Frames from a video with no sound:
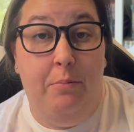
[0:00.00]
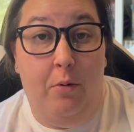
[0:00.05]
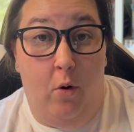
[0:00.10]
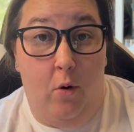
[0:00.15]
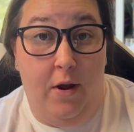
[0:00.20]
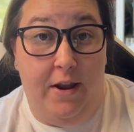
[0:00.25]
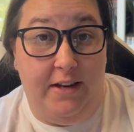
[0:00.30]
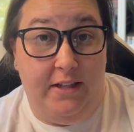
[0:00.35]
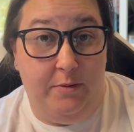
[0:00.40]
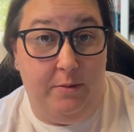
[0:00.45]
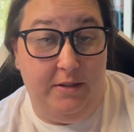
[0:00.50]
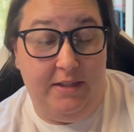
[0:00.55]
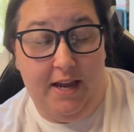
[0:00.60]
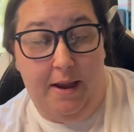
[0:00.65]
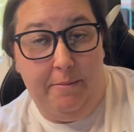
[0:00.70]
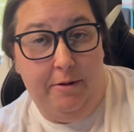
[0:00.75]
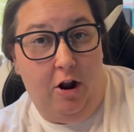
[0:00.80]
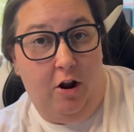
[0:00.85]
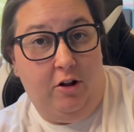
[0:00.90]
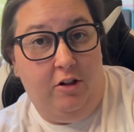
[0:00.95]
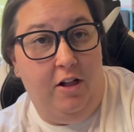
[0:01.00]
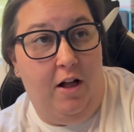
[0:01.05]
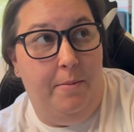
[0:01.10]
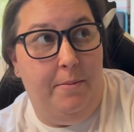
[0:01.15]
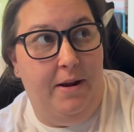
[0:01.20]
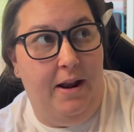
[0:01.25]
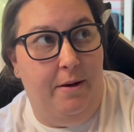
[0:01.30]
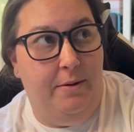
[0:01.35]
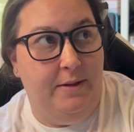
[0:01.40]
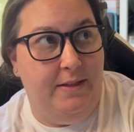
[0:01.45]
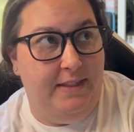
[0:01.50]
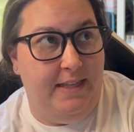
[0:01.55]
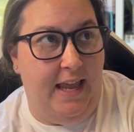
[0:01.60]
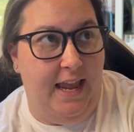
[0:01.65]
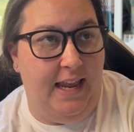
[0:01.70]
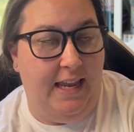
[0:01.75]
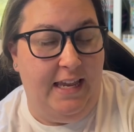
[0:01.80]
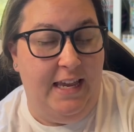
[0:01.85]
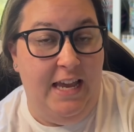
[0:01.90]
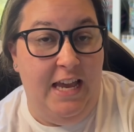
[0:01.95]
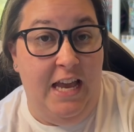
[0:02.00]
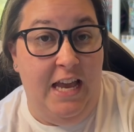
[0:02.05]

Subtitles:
points with Diamond Art Club, and I was like,